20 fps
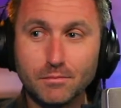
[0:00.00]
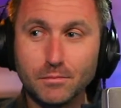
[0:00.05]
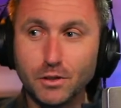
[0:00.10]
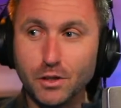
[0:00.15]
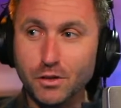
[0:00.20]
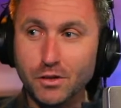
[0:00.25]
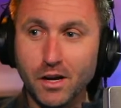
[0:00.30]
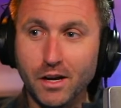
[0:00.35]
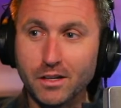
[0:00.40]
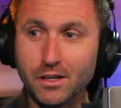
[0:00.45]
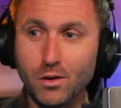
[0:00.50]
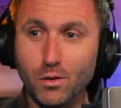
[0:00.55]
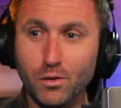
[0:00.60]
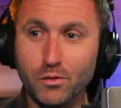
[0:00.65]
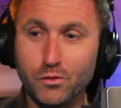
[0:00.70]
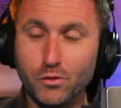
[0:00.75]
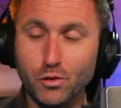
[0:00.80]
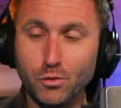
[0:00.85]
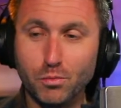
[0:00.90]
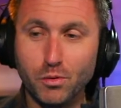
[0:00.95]
You're not
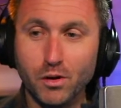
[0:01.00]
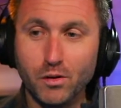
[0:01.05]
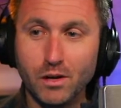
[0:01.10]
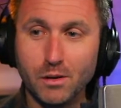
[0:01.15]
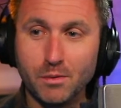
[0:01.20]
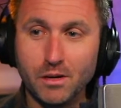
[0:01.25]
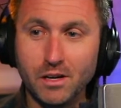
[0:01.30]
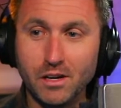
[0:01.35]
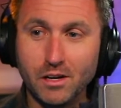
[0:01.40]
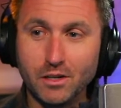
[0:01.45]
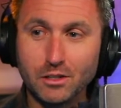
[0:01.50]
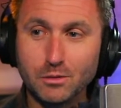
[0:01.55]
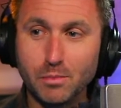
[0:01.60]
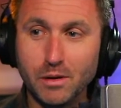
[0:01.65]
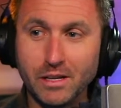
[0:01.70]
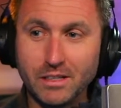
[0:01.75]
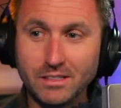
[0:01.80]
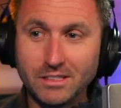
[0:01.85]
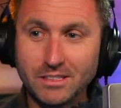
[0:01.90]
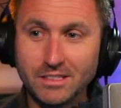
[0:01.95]
going through prohibited
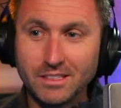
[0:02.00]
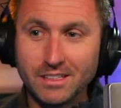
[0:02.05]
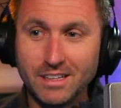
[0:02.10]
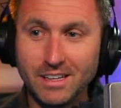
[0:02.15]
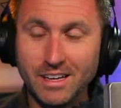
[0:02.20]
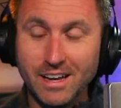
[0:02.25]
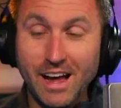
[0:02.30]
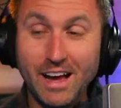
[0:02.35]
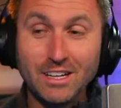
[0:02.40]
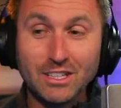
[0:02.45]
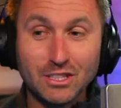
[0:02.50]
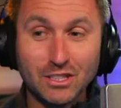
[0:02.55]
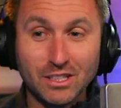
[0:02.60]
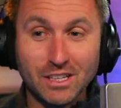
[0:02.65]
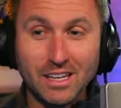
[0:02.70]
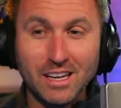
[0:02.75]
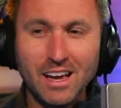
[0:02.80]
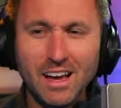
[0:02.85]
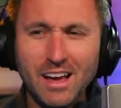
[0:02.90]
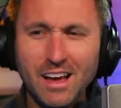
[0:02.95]
airspace. And
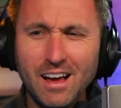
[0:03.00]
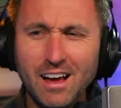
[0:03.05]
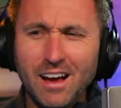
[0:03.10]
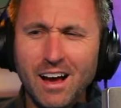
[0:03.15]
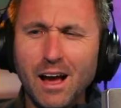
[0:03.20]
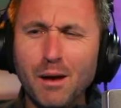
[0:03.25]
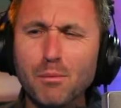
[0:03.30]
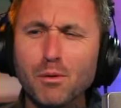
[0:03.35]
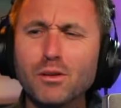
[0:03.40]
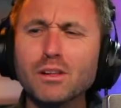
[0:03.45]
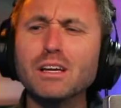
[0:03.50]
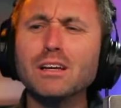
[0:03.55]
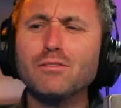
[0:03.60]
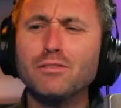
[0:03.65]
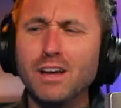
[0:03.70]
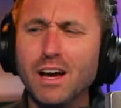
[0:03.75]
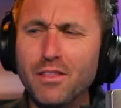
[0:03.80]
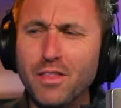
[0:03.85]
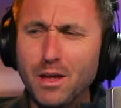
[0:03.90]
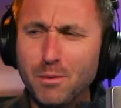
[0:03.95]
actually, I
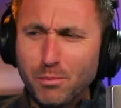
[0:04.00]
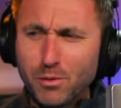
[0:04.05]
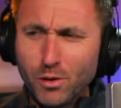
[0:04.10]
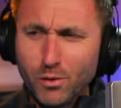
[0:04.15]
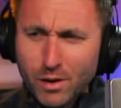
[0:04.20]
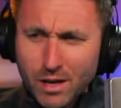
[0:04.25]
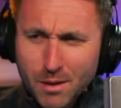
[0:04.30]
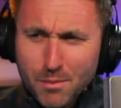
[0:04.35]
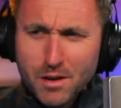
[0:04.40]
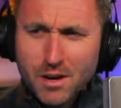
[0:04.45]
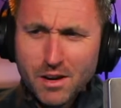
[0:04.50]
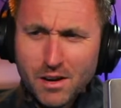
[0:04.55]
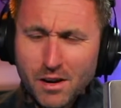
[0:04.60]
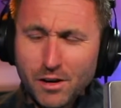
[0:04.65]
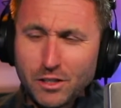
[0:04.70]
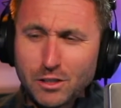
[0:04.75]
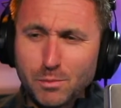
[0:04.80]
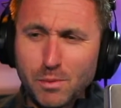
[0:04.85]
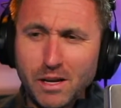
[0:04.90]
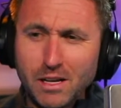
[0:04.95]
believe, yeah, that prohibited
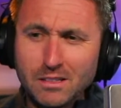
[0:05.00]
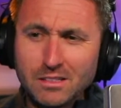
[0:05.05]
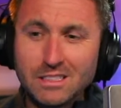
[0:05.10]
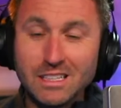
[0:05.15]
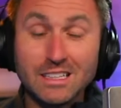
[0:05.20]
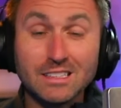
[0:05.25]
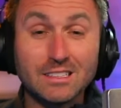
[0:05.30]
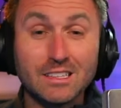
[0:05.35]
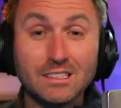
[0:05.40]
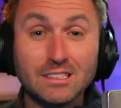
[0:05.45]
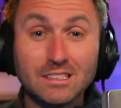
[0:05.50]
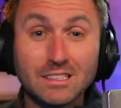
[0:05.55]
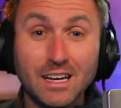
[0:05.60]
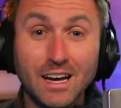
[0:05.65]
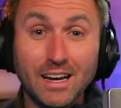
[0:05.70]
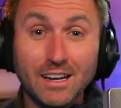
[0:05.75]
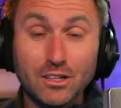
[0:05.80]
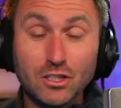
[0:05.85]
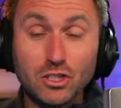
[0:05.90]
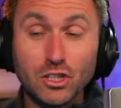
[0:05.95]
airspace is
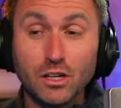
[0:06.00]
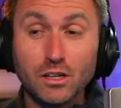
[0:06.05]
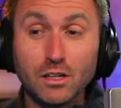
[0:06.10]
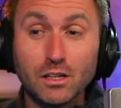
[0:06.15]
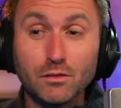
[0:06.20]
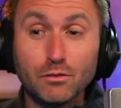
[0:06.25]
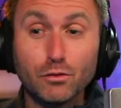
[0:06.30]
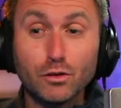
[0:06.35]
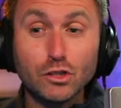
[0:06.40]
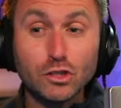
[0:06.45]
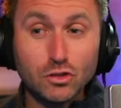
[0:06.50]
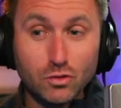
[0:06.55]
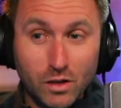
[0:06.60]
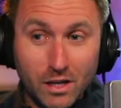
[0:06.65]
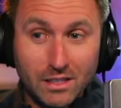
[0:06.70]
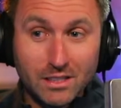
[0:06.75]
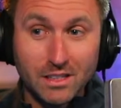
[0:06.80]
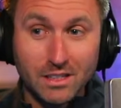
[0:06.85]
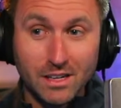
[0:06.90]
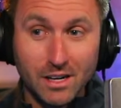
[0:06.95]
inside a chunk of
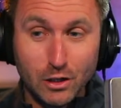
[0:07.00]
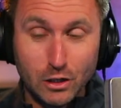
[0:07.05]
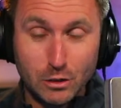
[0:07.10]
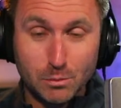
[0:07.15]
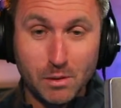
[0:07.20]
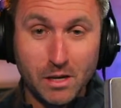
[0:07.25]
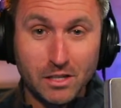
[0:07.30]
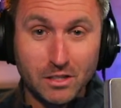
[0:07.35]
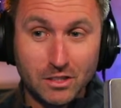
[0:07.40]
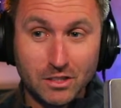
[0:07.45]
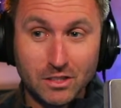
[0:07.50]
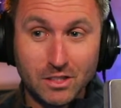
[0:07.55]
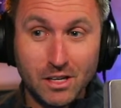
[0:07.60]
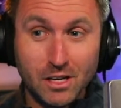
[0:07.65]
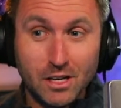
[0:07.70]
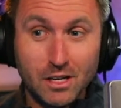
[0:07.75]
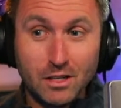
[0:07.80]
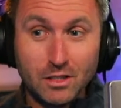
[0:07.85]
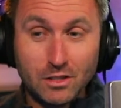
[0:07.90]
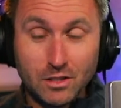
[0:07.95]
restricted airspace.
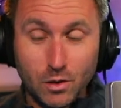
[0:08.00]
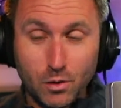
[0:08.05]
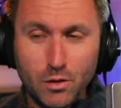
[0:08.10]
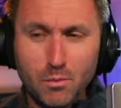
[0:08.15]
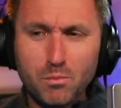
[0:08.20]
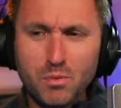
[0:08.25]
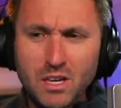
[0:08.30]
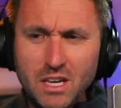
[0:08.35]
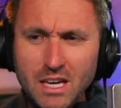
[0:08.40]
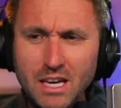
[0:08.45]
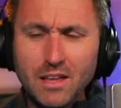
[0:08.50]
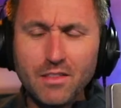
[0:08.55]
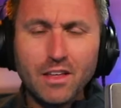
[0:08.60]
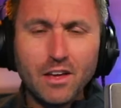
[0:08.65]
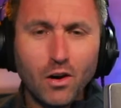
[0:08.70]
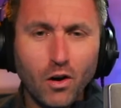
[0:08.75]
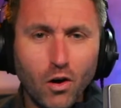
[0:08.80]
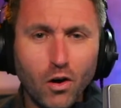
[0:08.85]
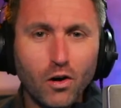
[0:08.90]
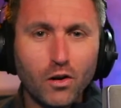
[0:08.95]
So the P and
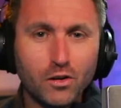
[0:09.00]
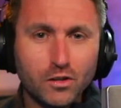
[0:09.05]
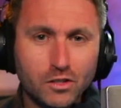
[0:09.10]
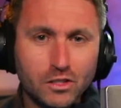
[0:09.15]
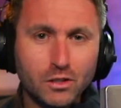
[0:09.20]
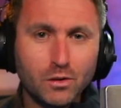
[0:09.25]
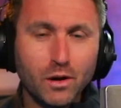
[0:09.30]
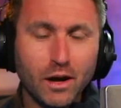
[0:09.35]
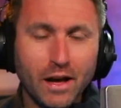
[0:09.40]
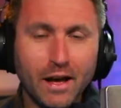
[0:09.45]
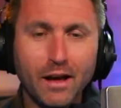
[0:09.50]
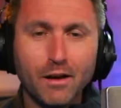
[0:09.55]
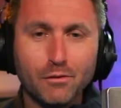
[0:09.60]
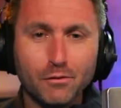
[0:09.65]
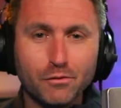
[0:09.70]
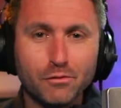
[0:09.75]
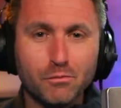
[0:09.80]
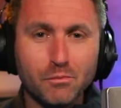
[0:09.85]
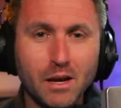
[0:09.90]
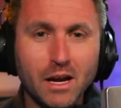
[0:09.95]
the R do
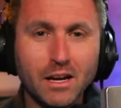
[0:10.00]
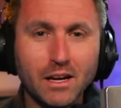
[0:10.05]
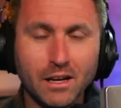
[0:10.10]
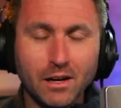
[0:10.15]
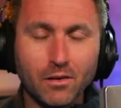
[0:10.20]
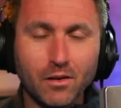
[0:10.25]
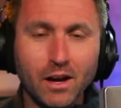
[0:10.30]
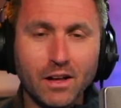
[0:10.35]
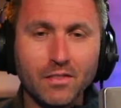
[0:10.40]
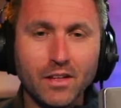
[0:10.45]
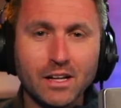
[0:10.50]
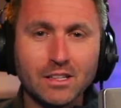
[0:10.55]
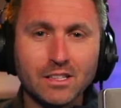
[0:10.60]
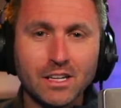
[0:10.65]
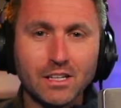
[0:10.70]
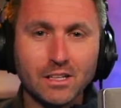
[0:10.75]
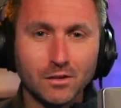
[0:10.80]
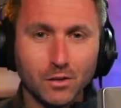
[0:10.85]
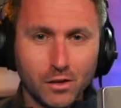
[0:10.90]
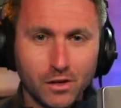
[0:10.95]
have meaning, right? And that's how
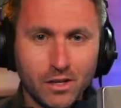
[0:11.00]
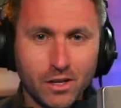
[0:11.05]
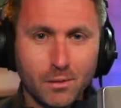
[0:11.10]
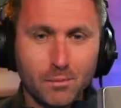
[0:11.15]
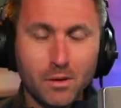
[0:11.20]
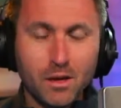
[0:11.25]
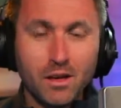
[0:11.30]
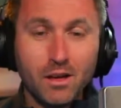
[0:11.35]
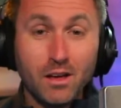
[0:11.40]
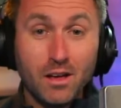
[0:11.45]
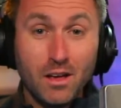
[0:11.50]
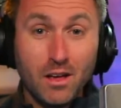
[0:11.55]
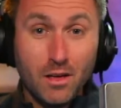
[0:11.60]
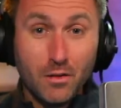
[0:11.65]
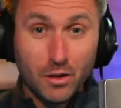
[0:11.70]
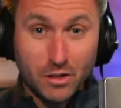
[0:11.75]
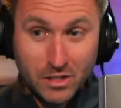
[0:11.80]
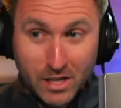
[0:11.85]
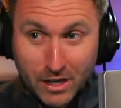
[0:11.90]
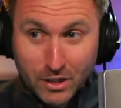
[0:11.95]
you look up
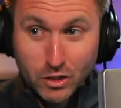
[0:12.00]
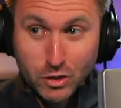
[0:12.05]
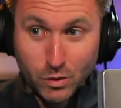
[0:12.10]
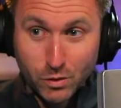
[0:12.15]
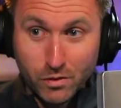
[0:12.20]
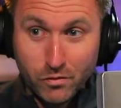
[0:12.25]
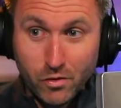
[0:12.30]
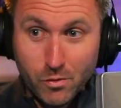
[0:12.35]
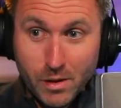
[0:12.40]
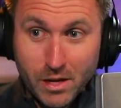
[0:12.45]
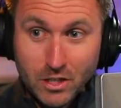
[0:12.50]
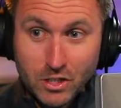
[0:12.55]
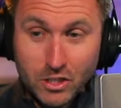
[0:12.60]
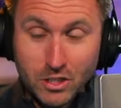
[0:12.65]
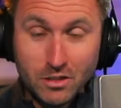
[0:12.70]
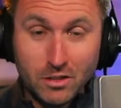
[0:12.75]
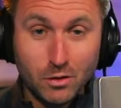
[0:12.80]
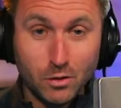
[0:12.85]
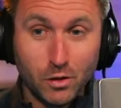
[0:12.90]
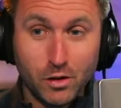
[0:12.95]
the textual
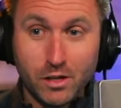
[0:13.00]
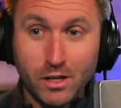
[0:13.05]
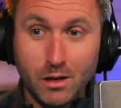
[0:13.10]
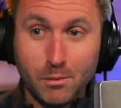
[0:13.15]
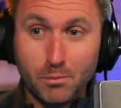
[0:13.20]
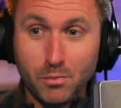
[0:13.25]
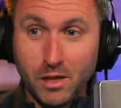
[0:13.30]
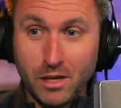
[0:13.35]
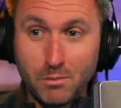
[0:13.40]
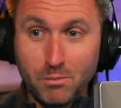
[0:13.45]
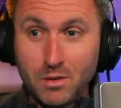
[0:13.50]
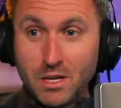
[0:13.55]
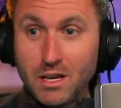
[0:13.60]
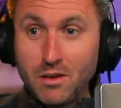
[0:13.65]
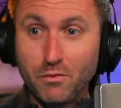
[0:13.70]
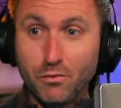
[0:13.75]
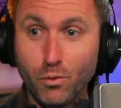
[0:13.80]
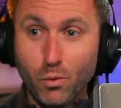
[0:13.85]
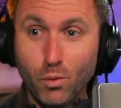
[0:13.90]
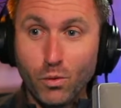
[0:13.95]
information. You look up like
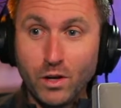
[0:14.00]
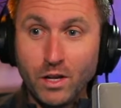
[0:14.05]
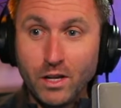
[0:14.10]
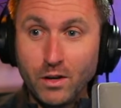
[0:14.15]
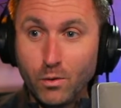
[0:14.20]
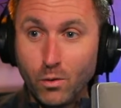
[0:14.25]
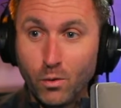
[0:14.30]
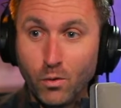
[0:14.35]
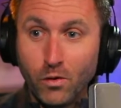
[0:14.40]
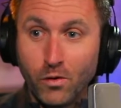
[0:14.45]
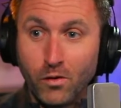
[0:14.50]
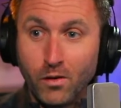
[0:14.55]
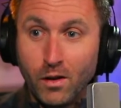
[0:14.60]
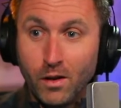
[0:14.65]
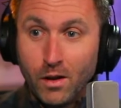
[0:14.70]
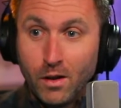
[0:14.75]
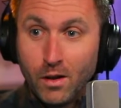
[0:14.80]
P40 or